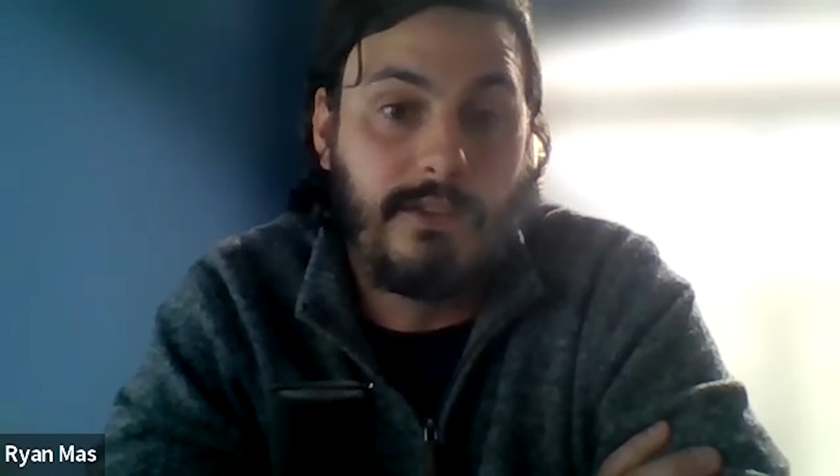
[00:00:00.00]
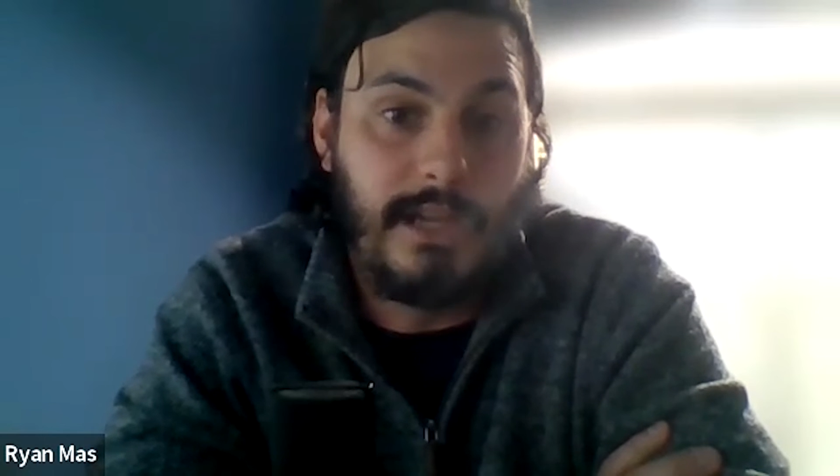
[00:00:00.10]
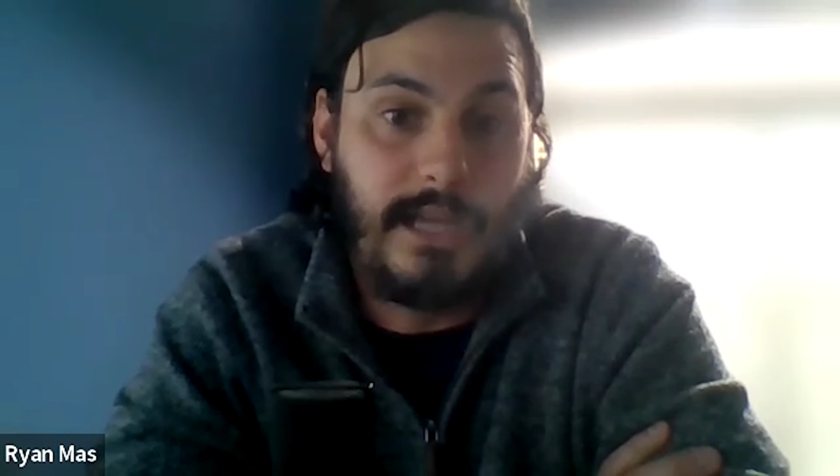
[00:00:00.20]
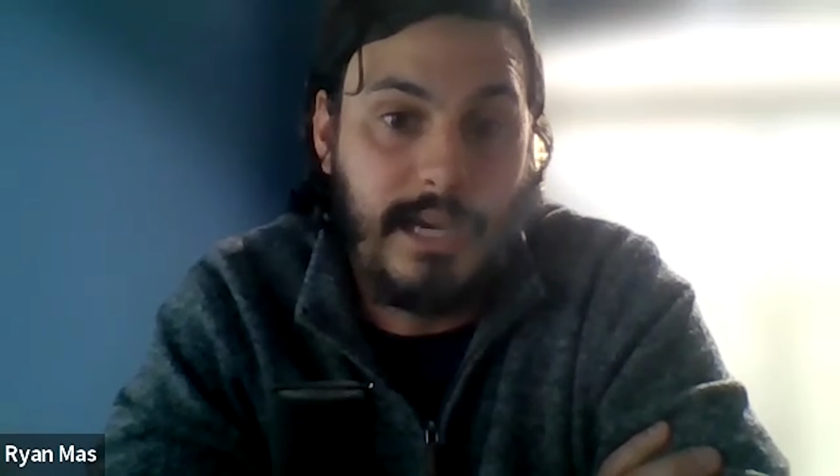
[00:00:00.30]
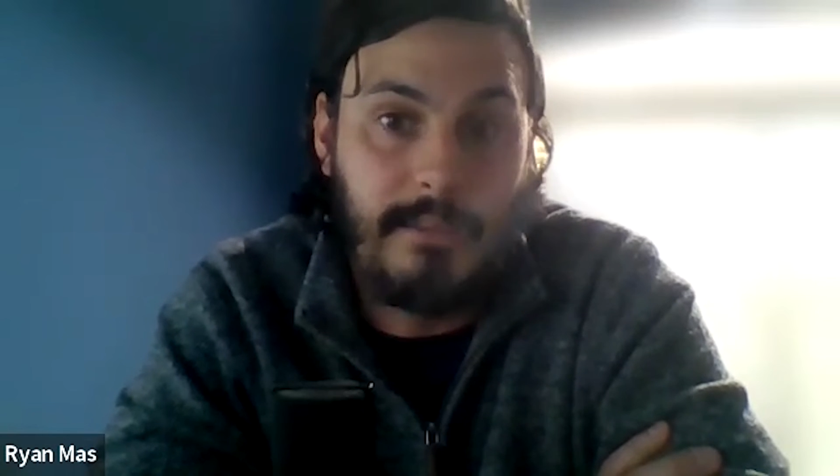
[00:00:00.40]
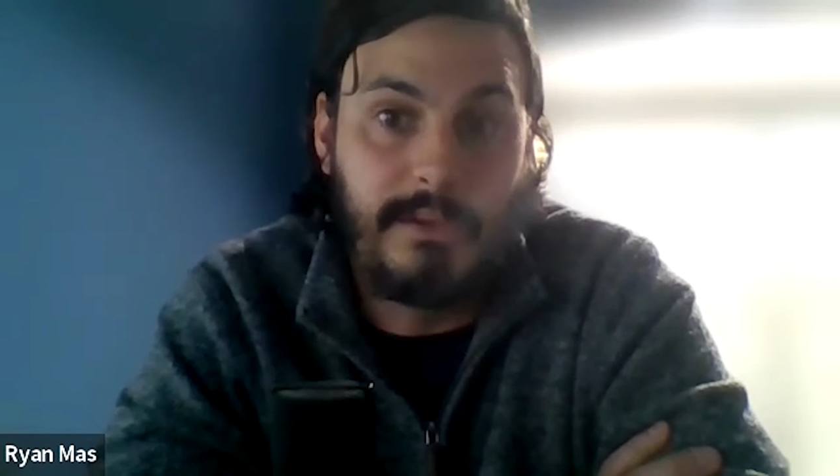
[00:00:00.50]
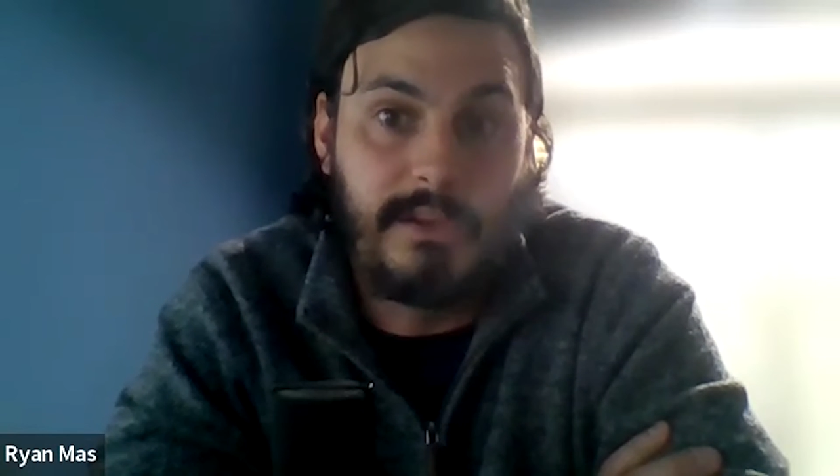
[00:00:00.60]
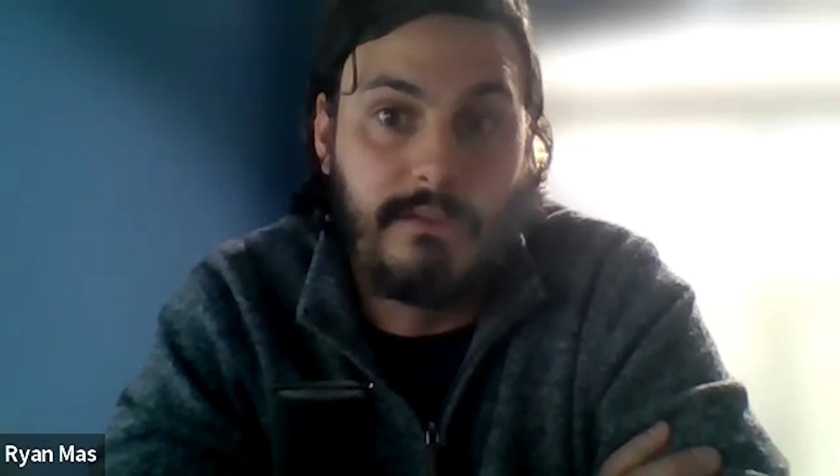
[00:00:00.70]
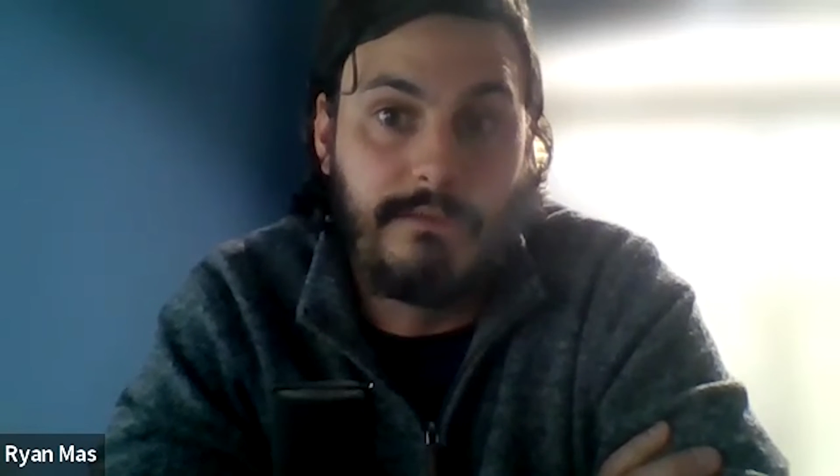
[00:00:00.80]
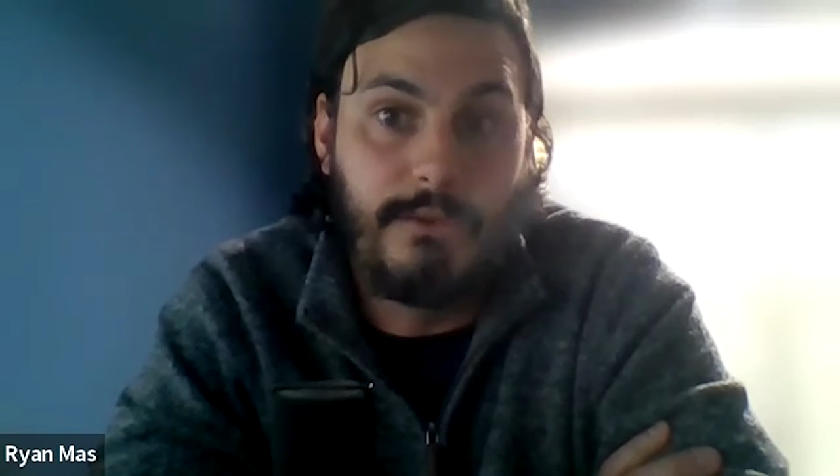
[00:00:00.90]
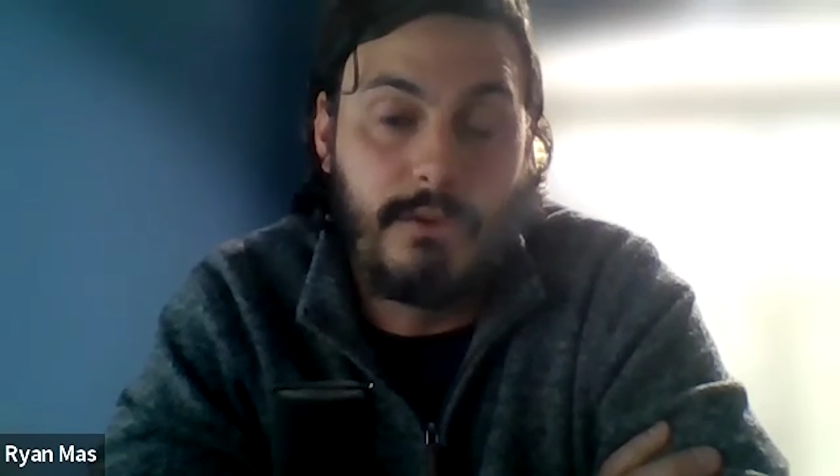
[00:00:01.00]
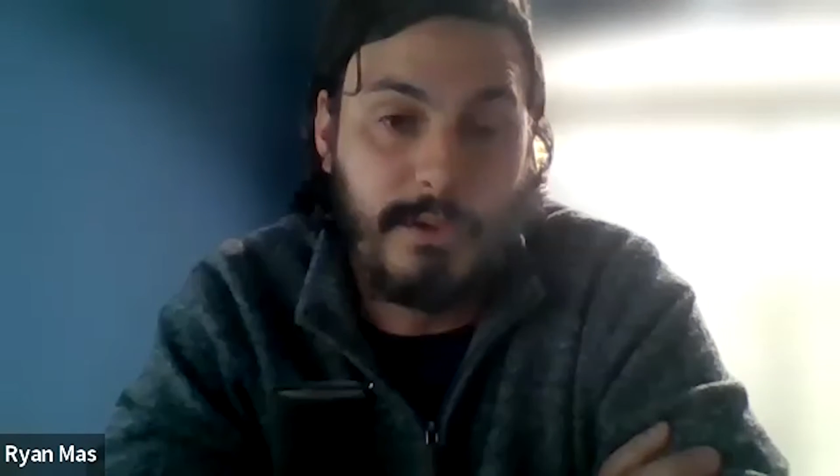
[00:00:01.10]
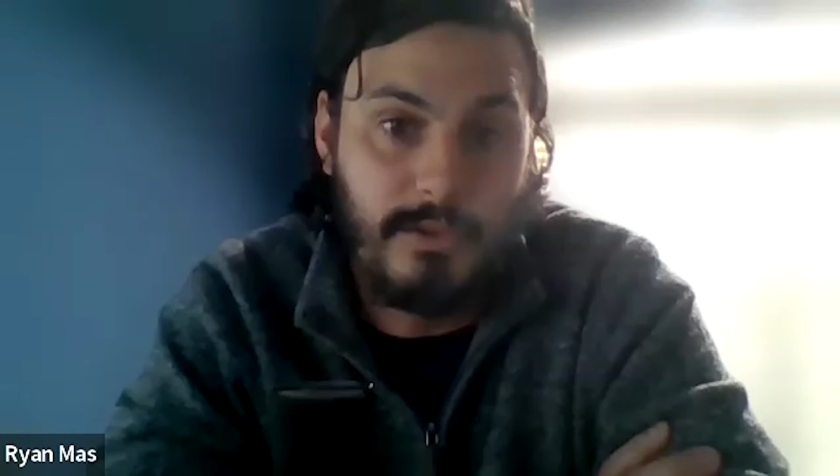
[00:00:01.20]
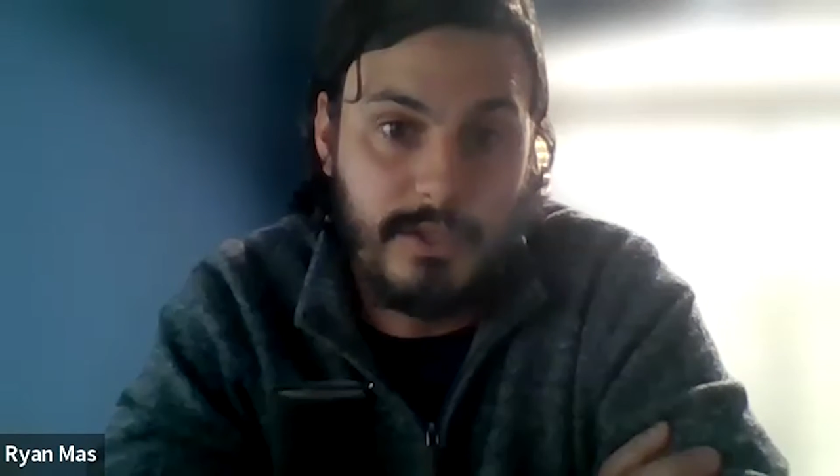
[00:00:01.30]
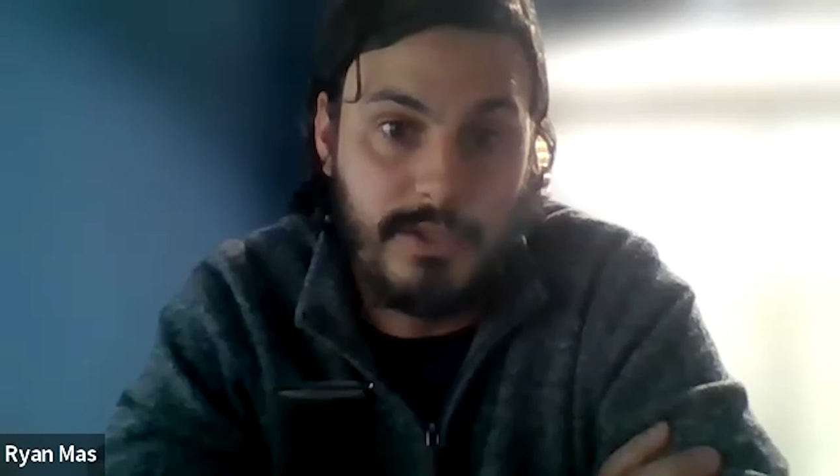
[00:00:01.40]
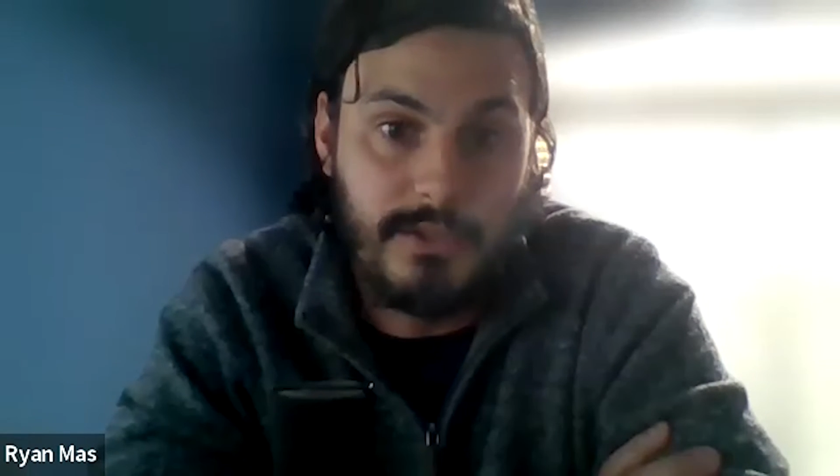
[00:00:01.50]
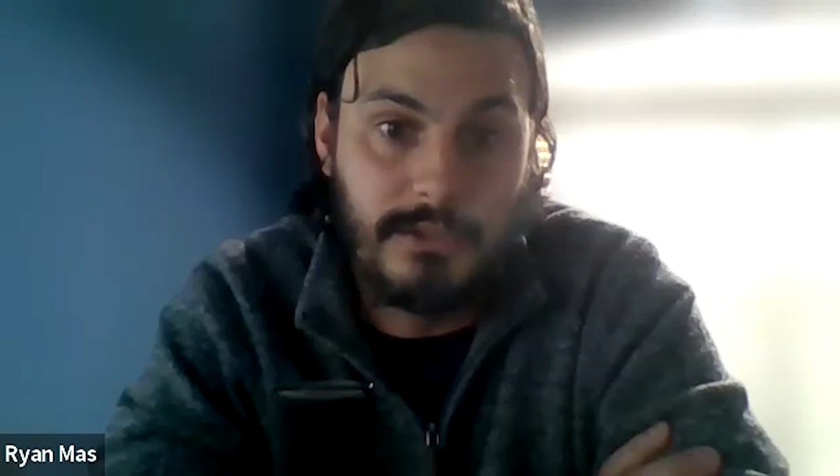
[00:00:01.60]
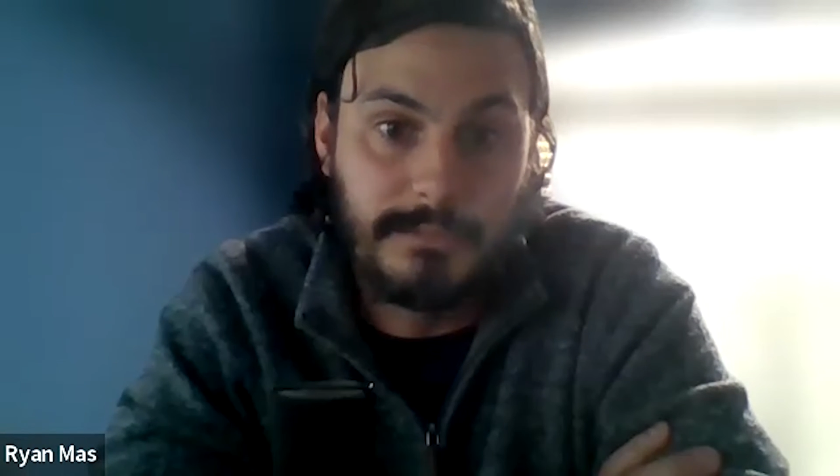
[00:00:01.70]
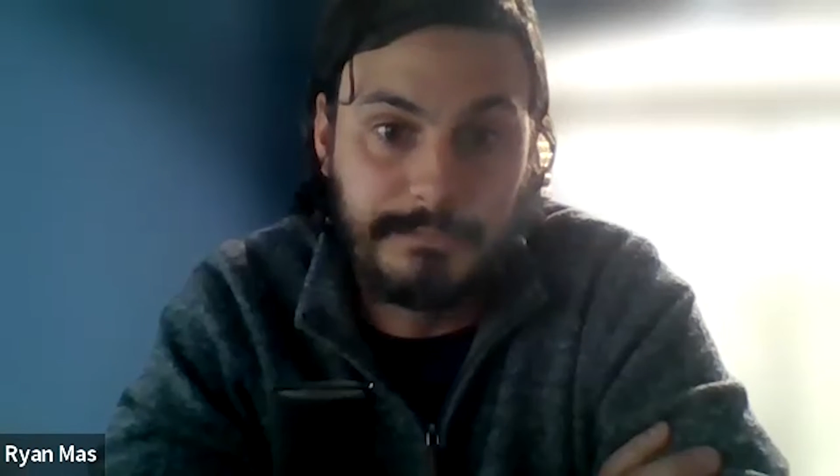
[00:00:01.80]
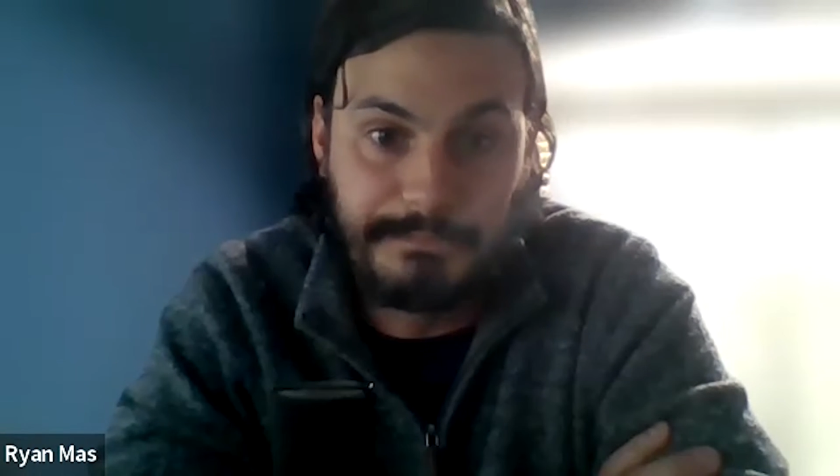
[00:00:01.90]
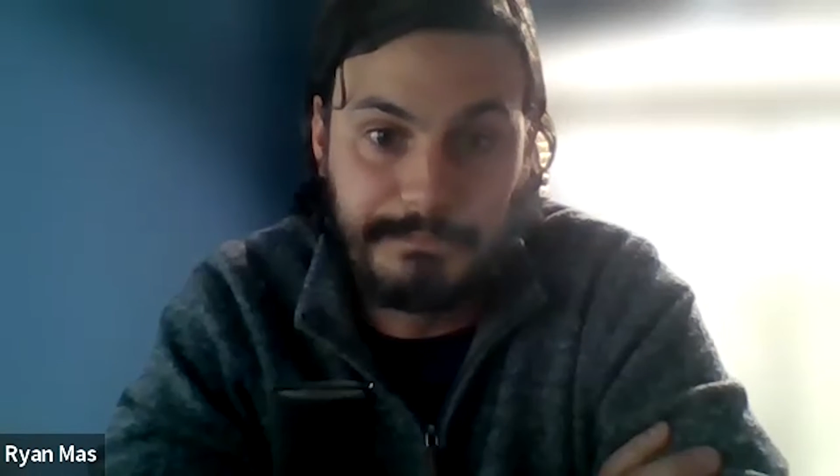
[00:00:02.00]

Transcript: not happen for the purchaser.